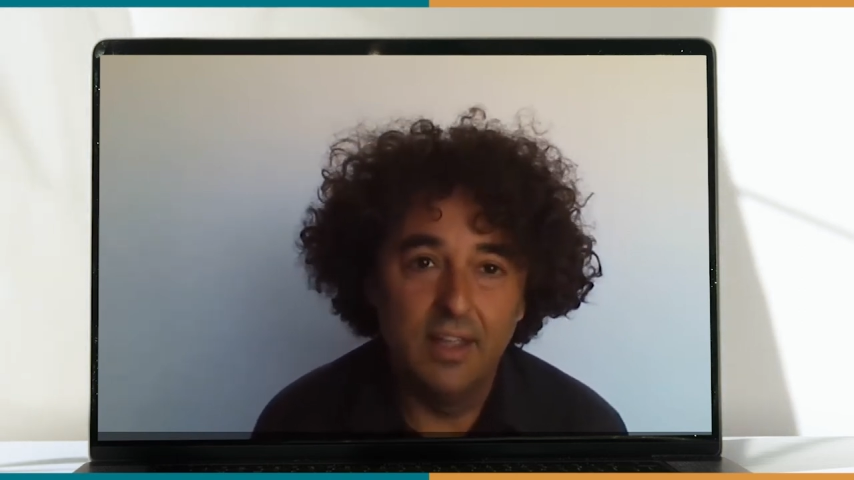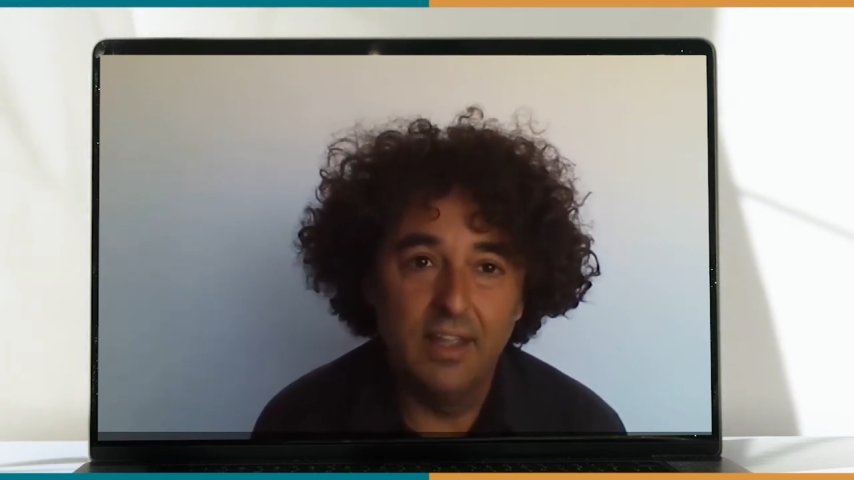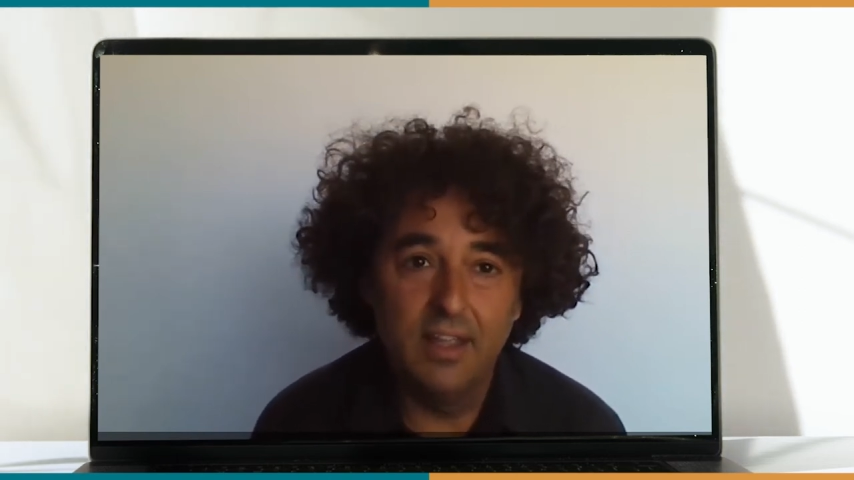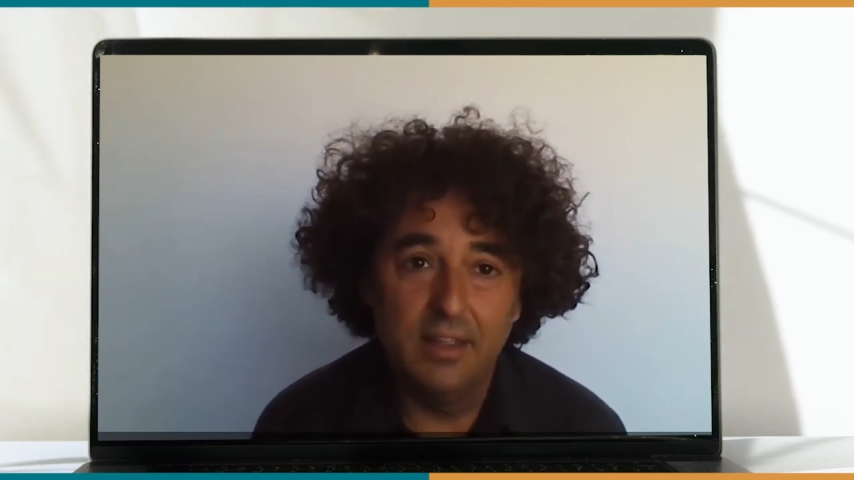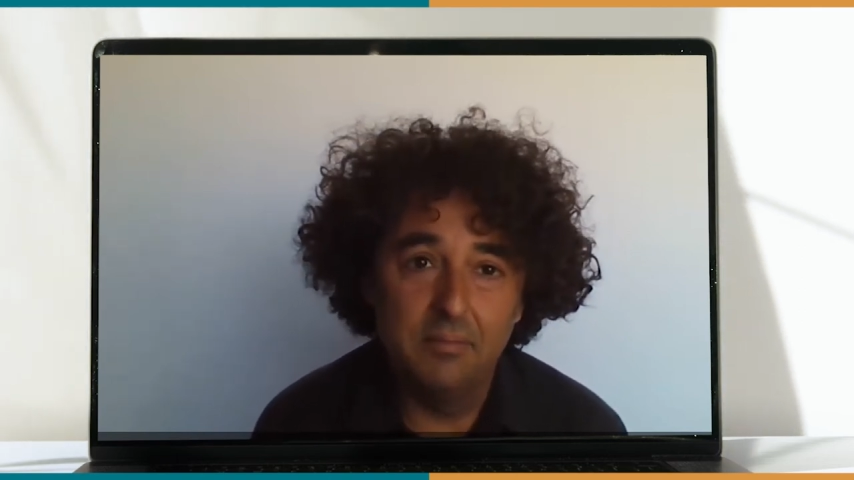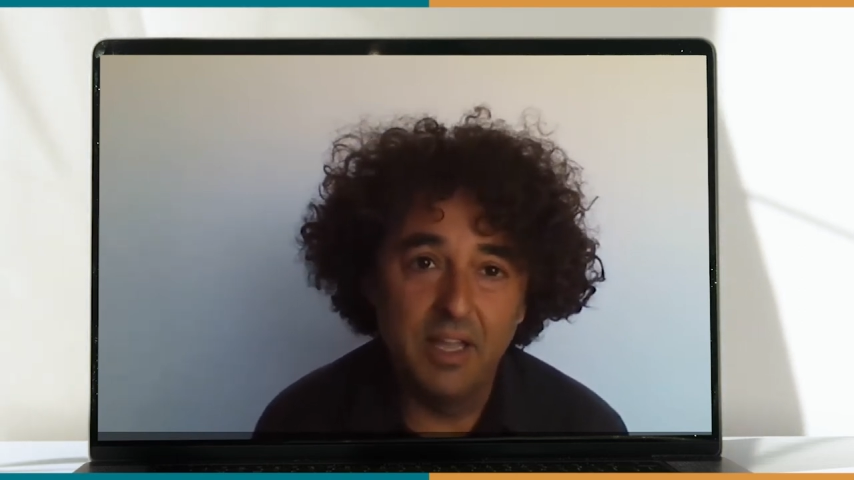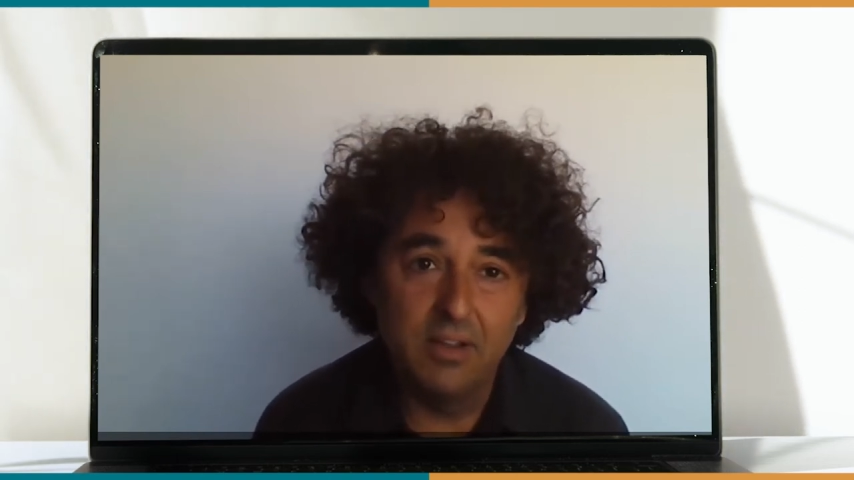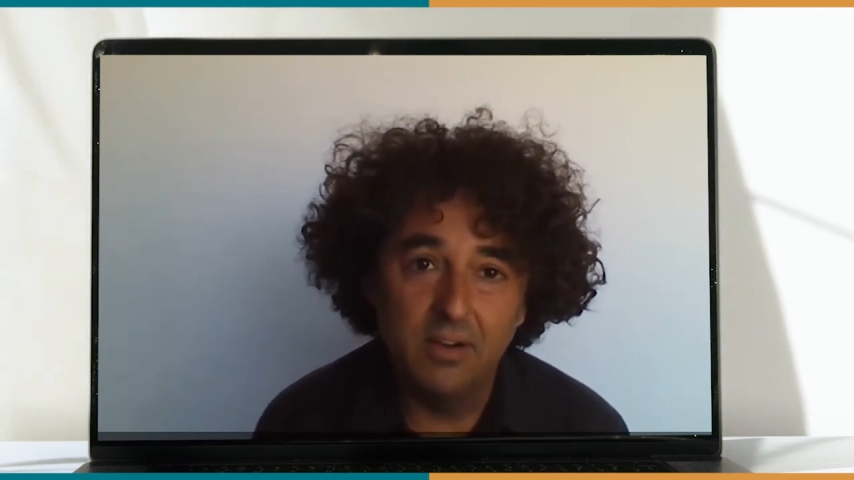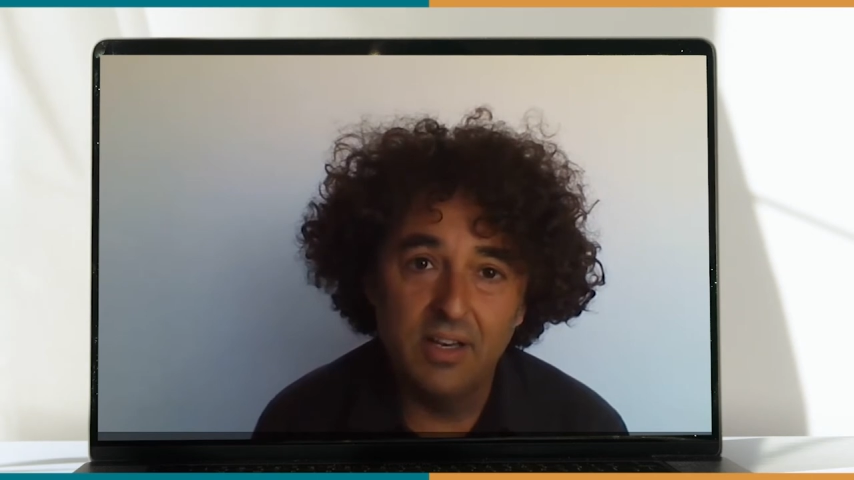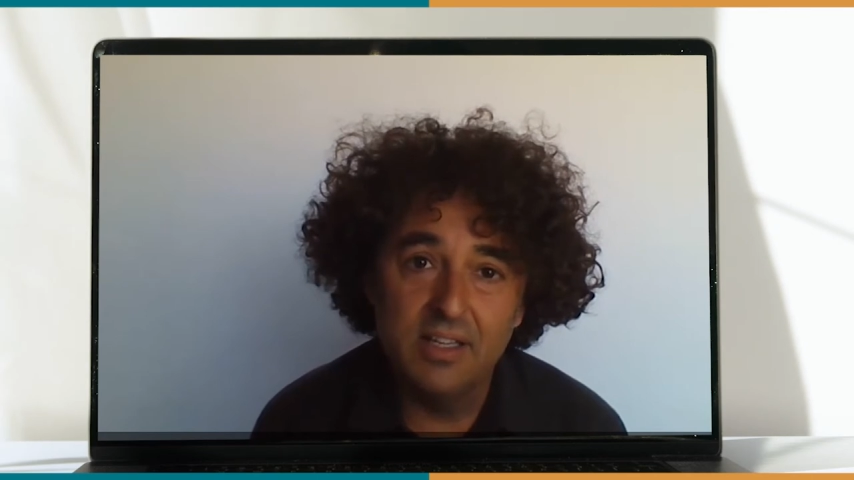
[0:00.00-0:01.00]
Uh, my
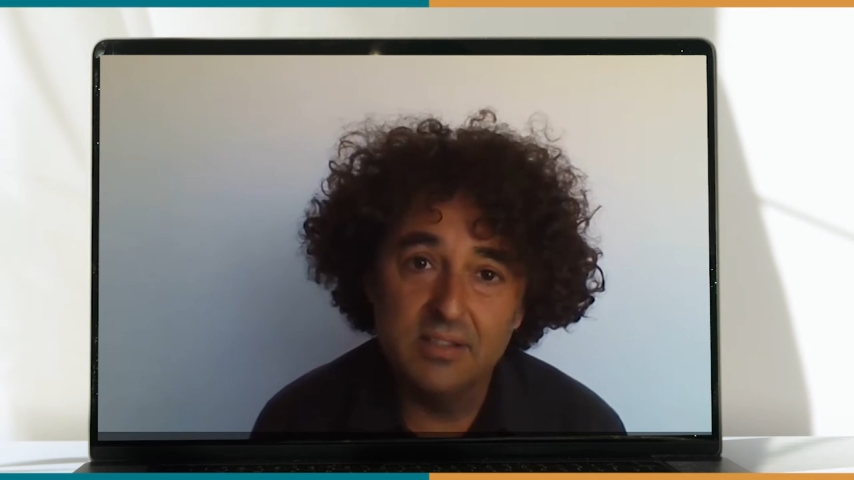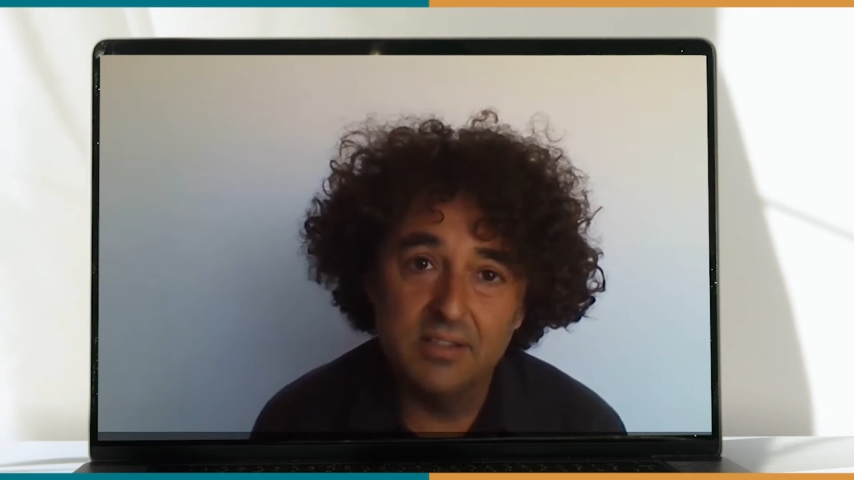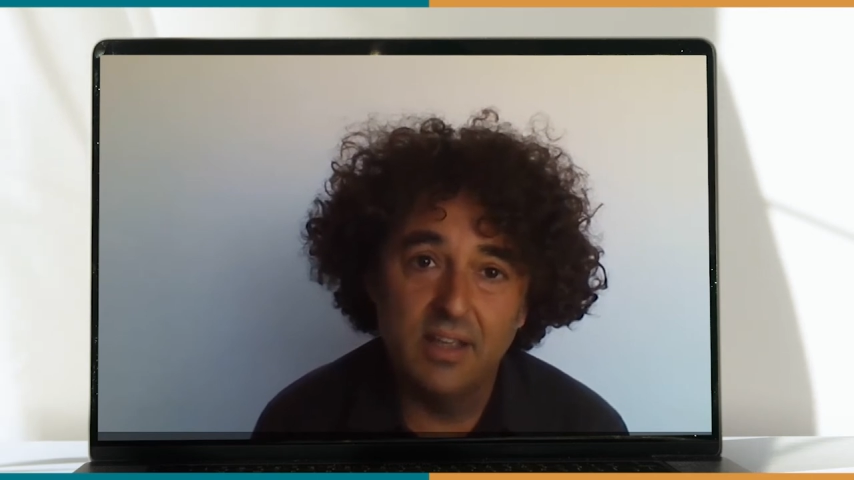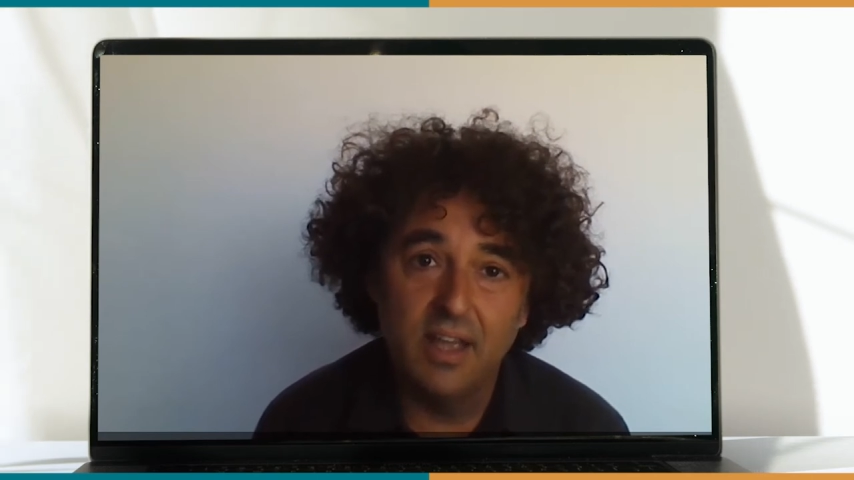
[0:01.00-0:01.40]
colleagues